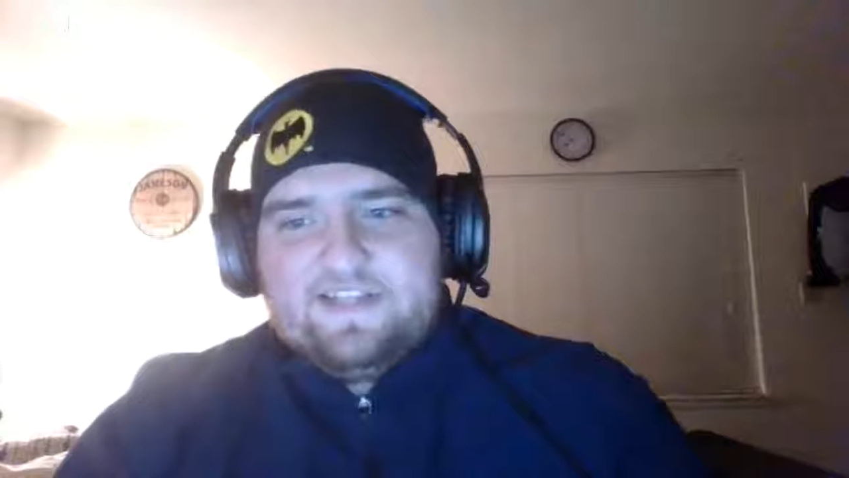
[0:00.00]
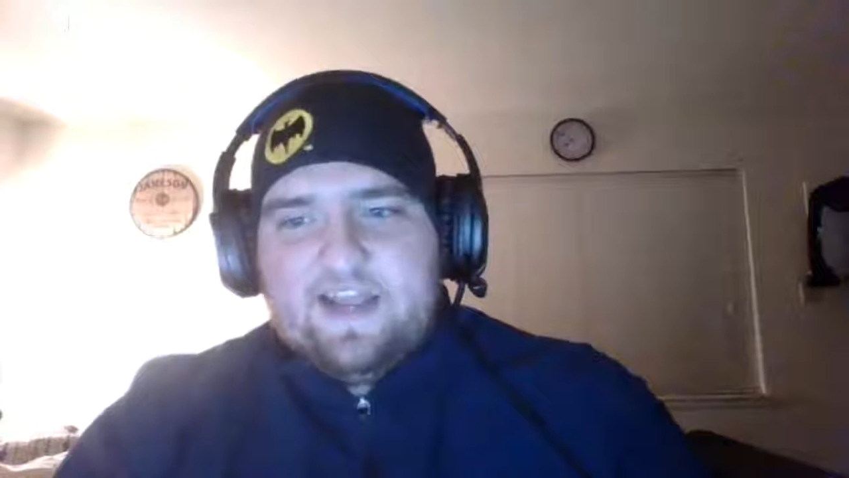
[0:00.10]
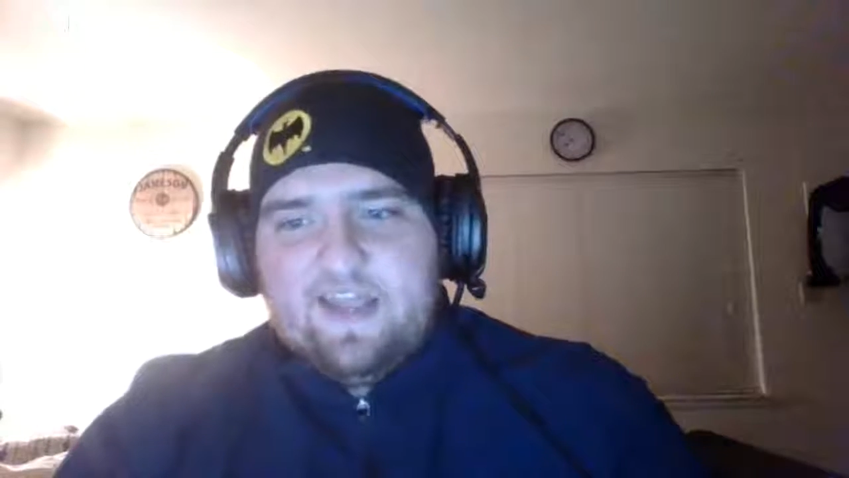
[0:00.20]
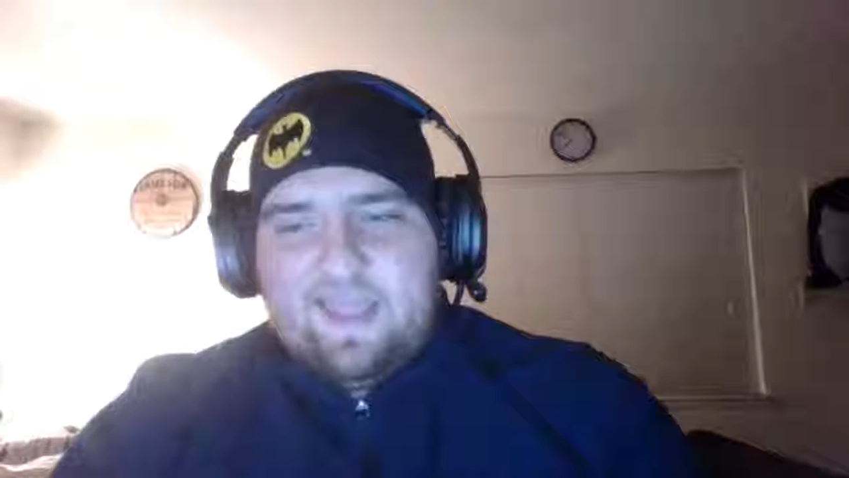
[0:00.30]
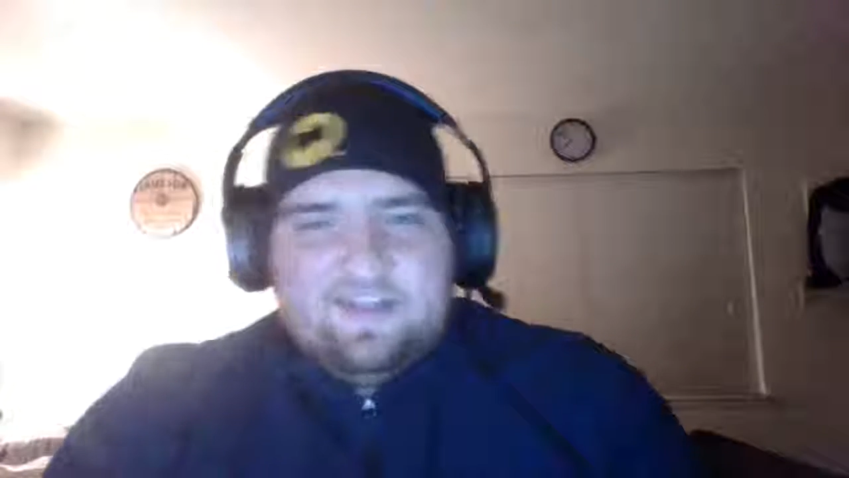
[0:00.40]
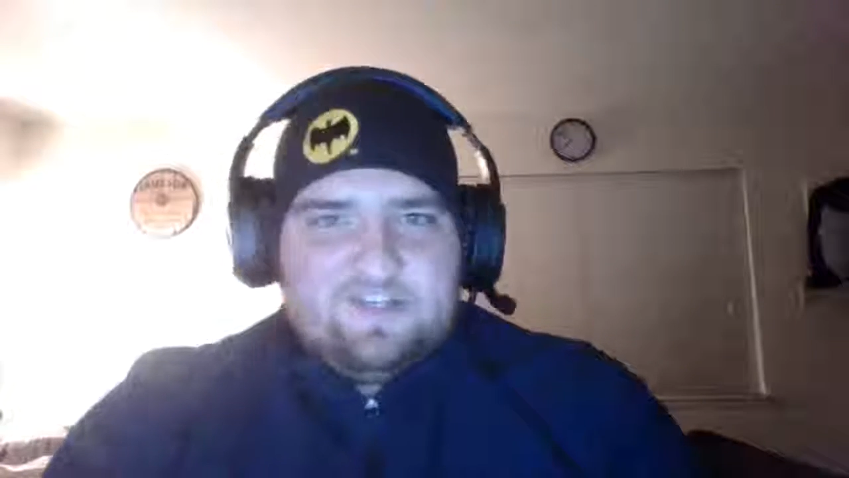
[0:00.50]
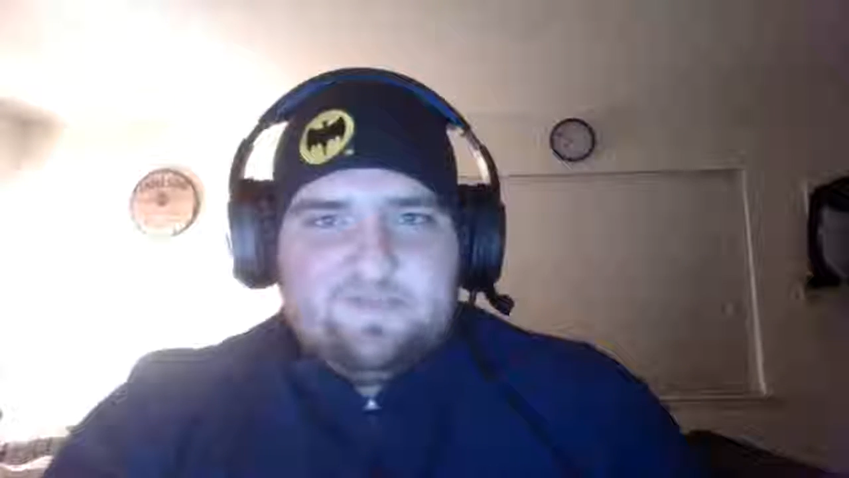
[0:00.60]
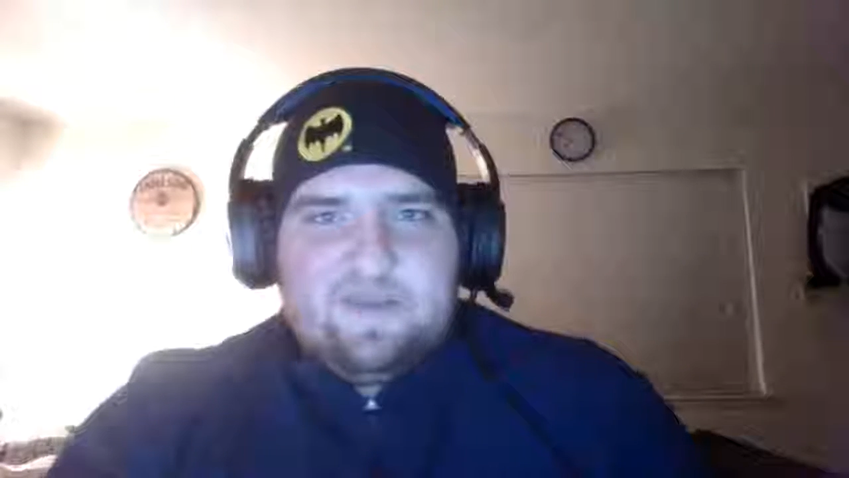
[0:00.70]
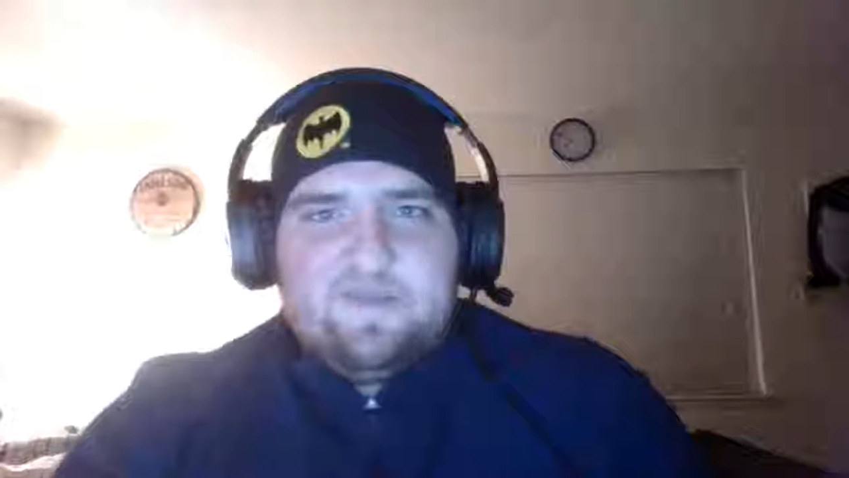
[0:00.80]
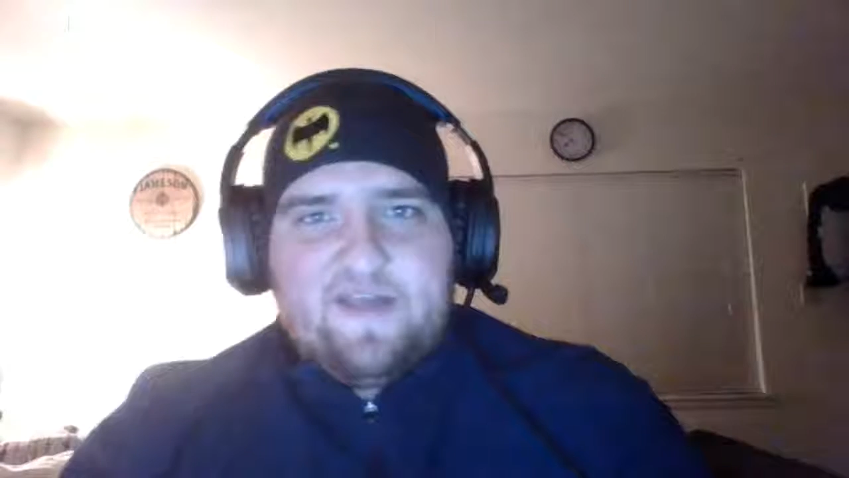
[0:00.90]
he'd just be
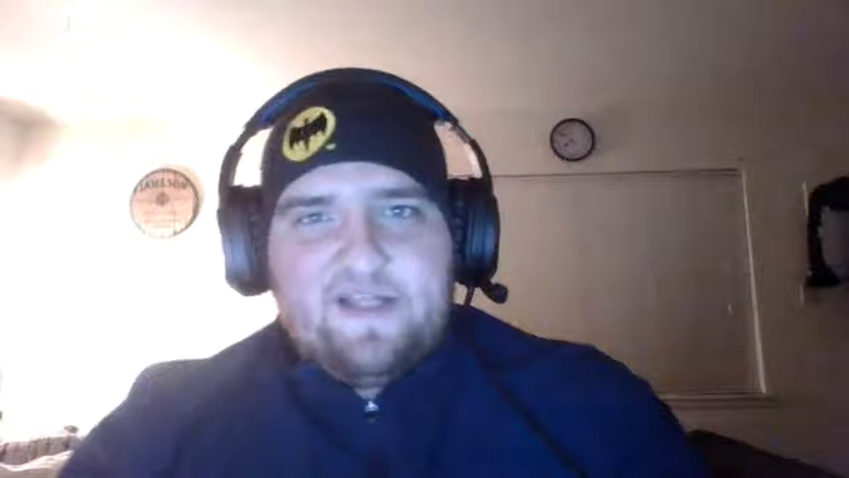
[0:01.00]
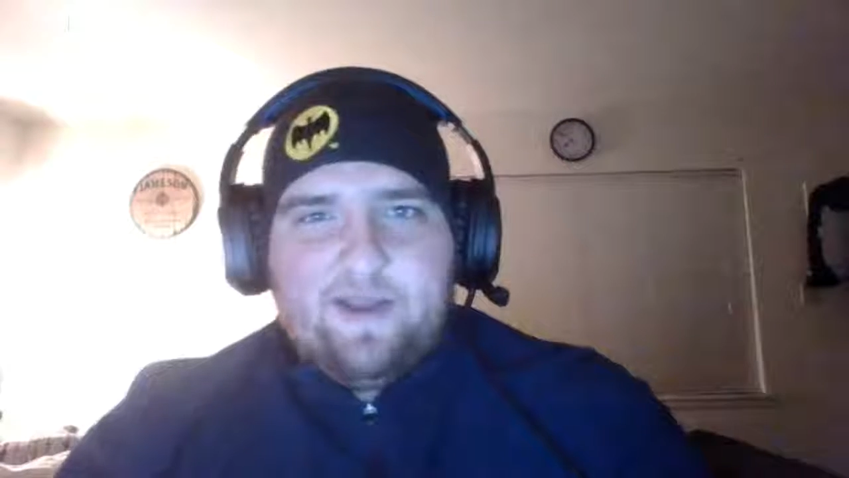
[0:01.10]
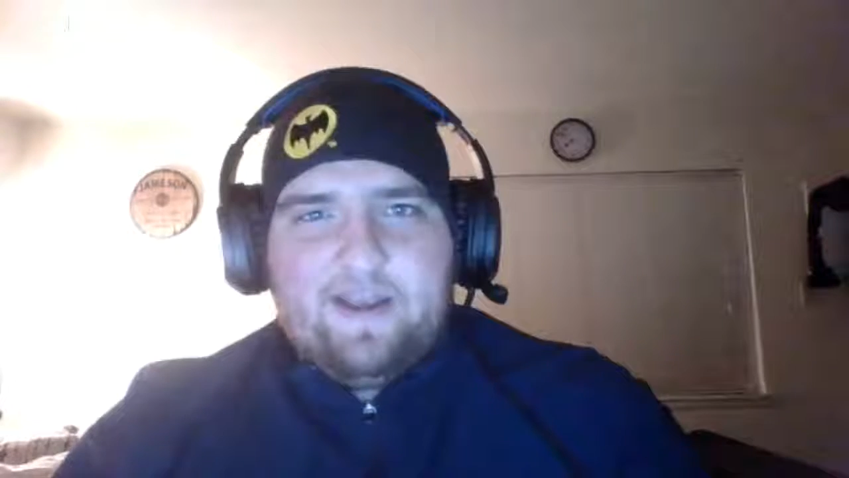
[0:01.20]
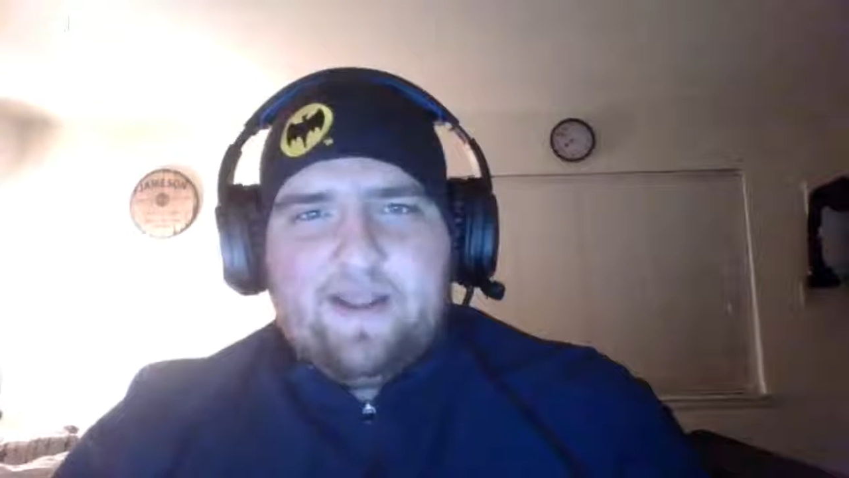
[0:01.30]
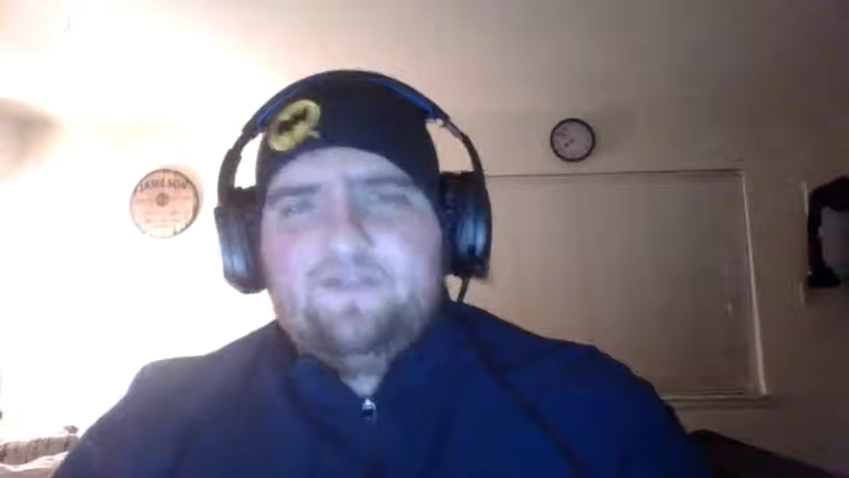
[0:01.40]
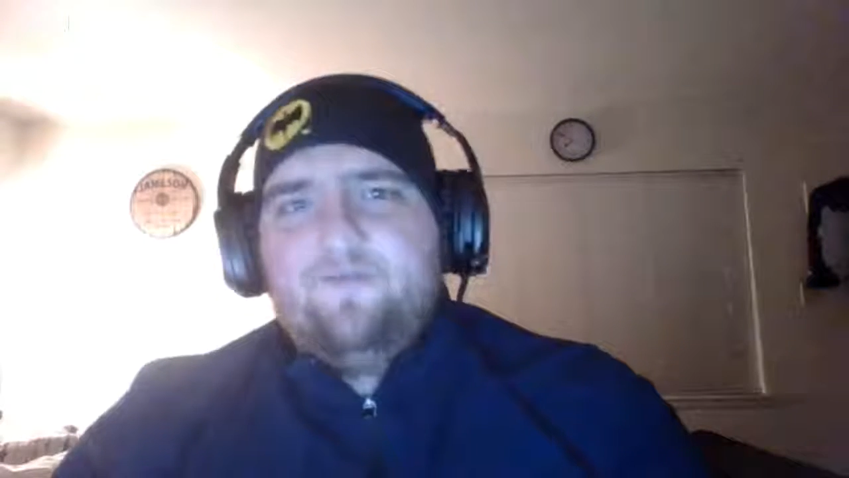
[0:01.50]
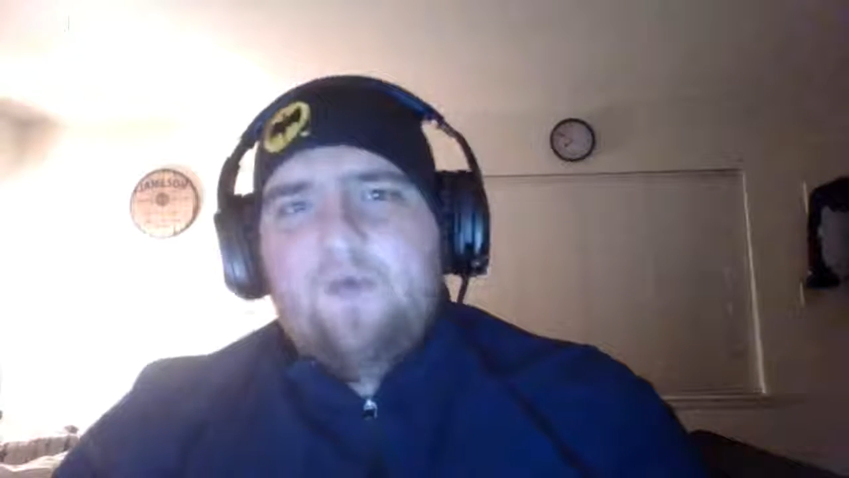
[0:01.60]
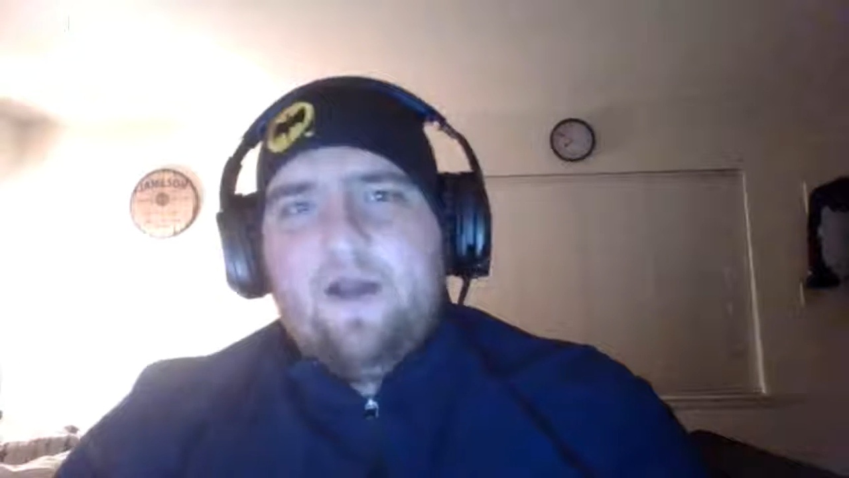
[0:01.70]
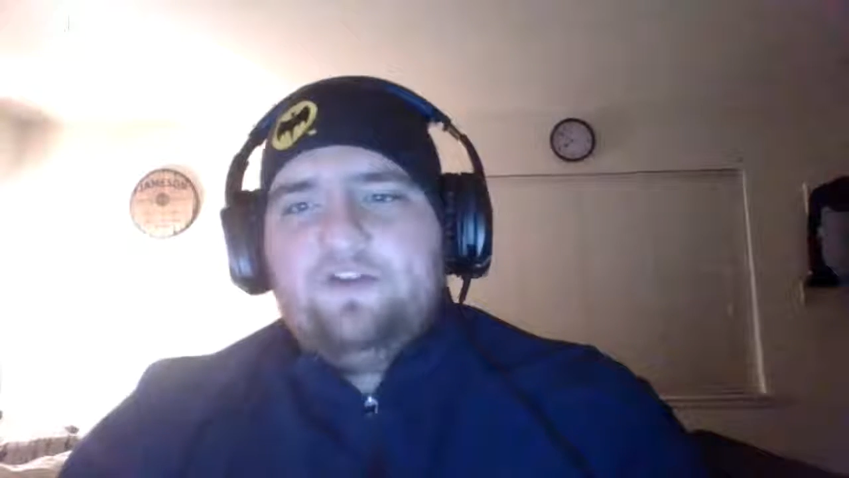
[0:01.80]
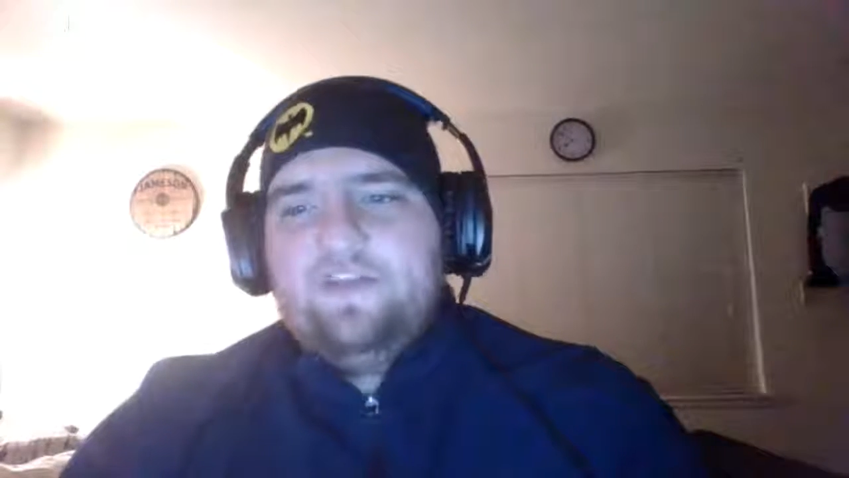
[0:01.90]
evaluated as a wide
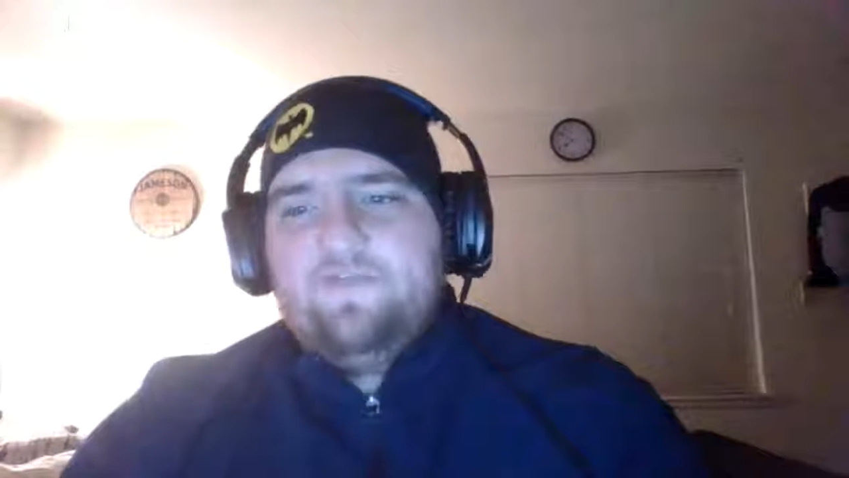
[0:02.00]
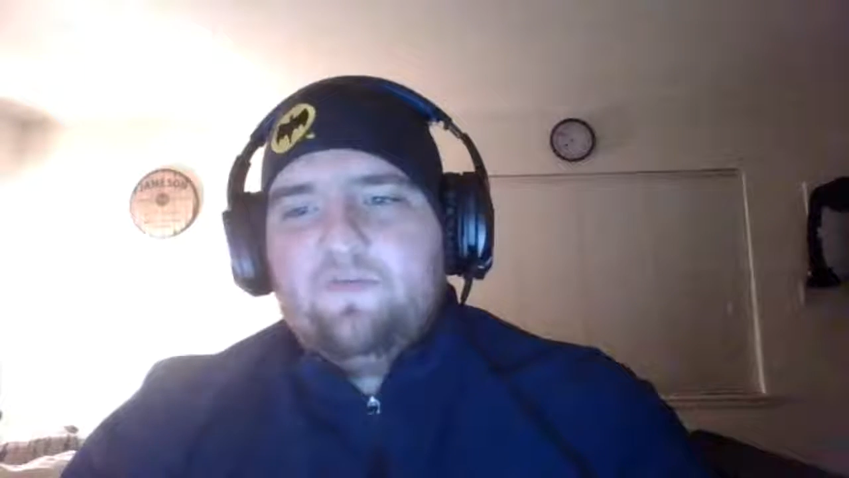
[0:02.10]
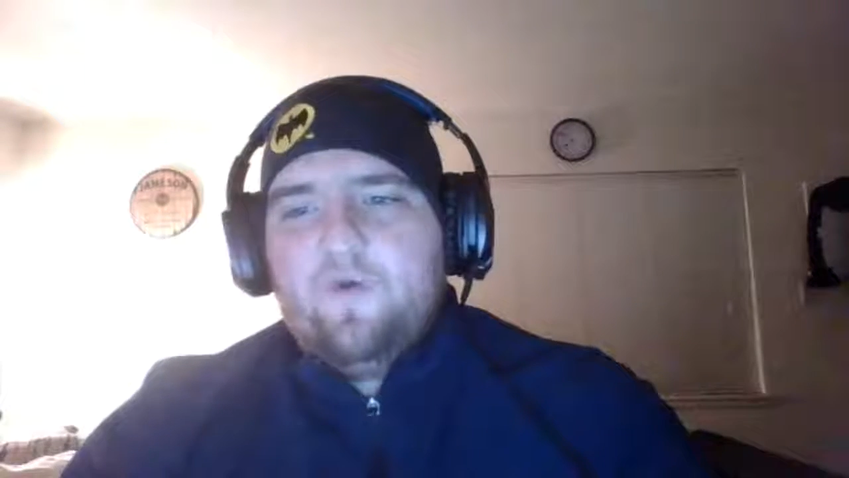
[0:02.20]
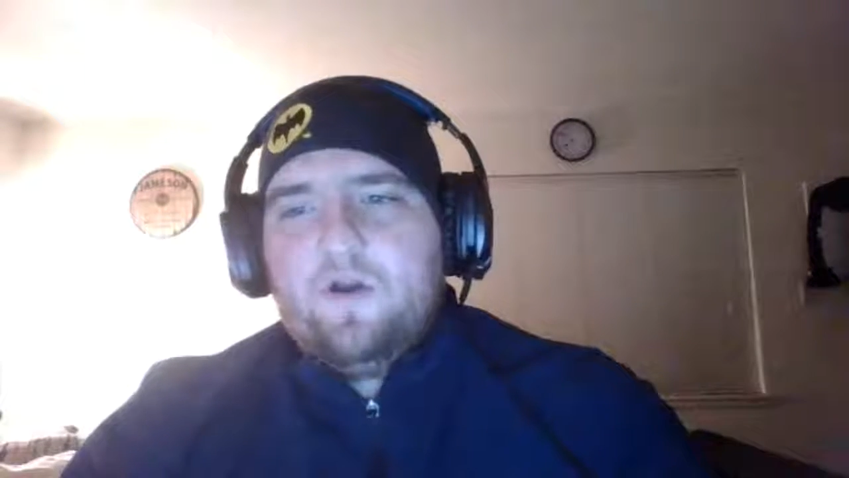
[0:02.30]
receiver more.